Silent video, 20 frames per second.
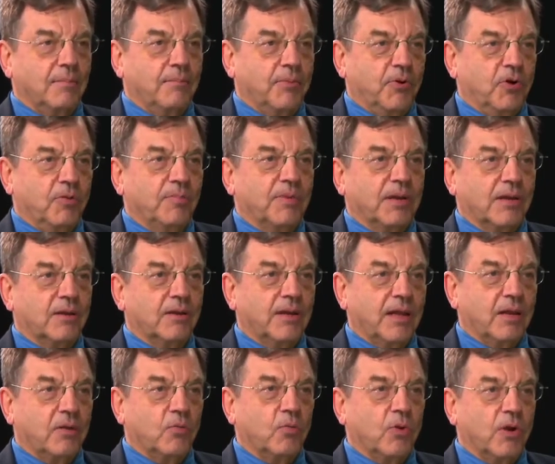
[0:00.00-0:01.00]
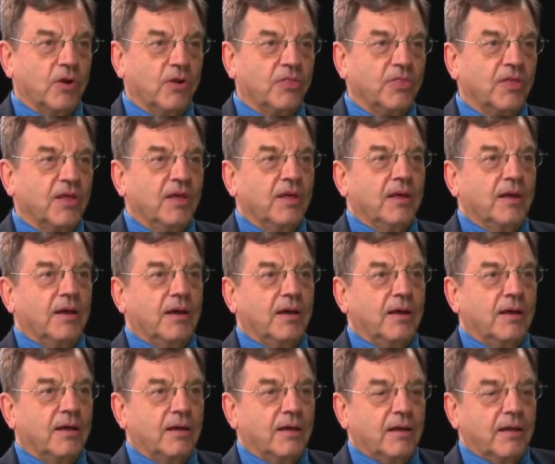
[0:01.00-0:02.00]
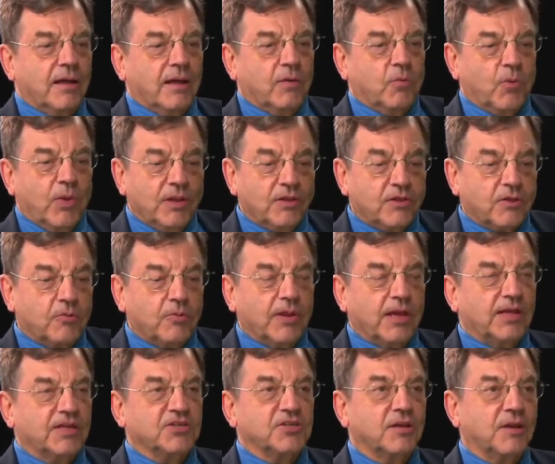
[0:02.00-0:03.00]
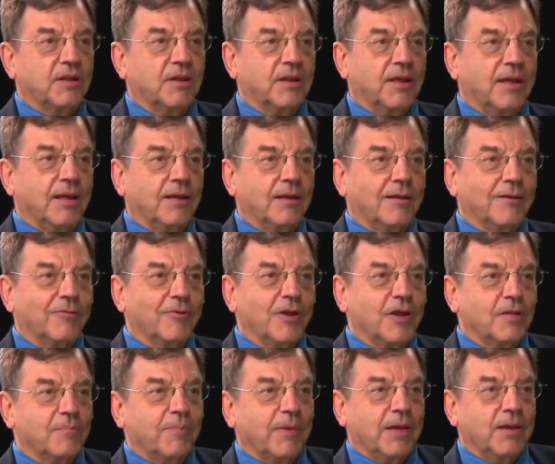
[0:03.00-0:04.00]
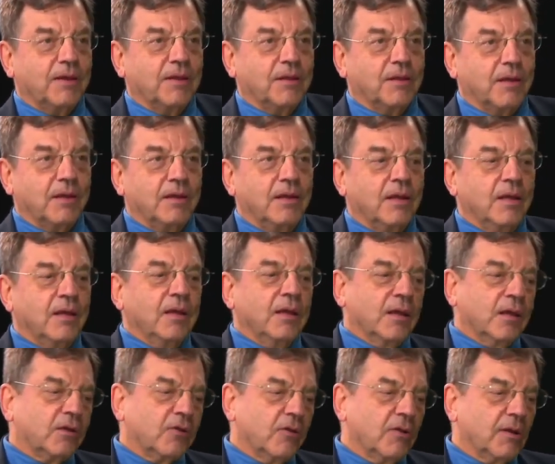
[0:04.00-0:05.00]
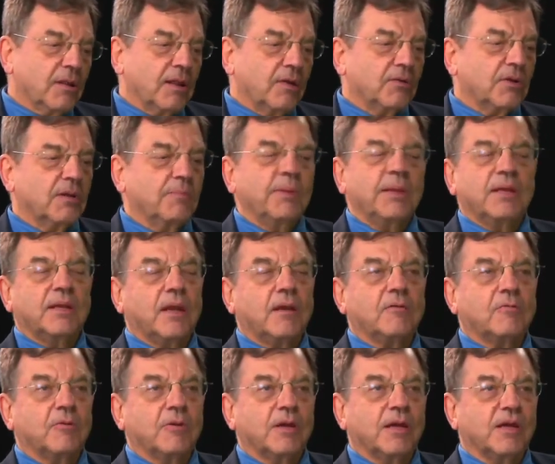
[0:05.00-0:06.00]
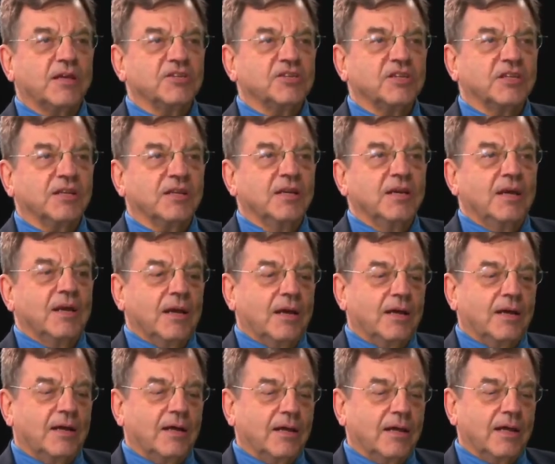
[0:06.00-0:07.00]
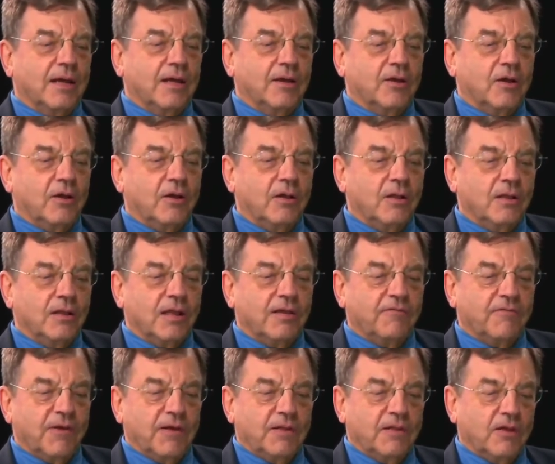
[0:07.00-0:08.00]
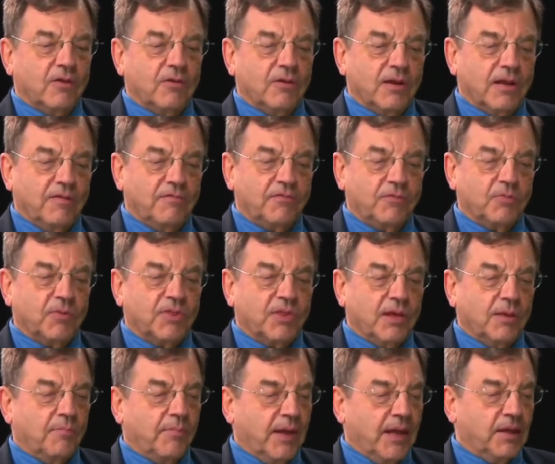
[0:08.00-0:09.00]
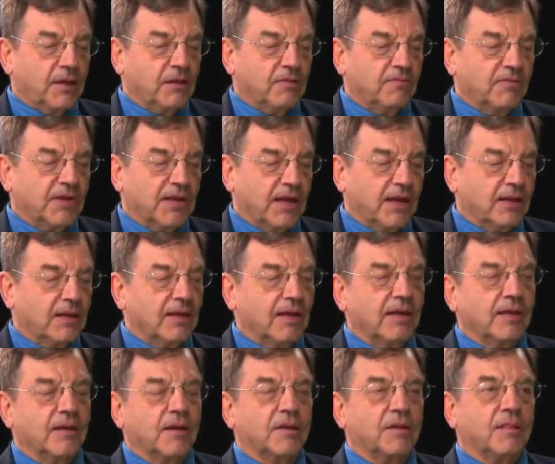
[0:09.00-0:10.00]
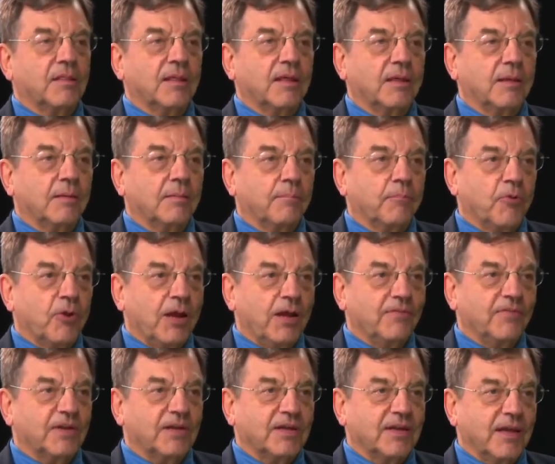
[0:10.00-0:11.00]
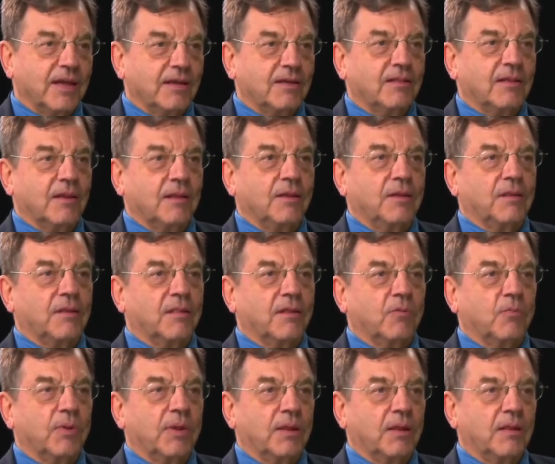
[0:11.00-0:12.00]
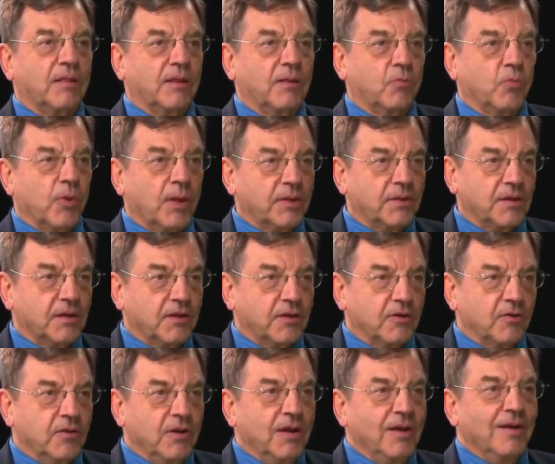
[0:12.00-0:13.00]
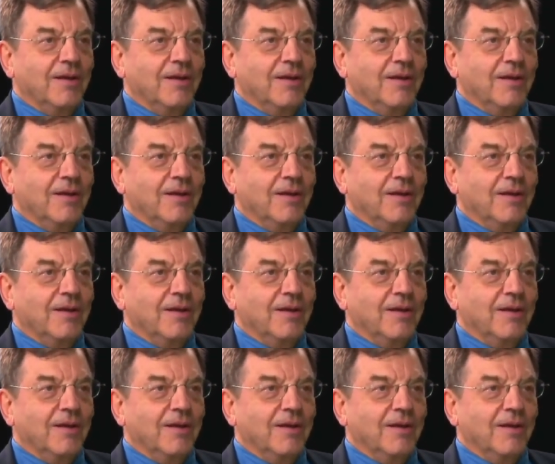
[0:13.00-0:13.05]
boom and net worth and wealth creation, as Alan Greenspan said, it turns out to be debt creation. And they're left with a massive debt, and it's the private debt that is the residue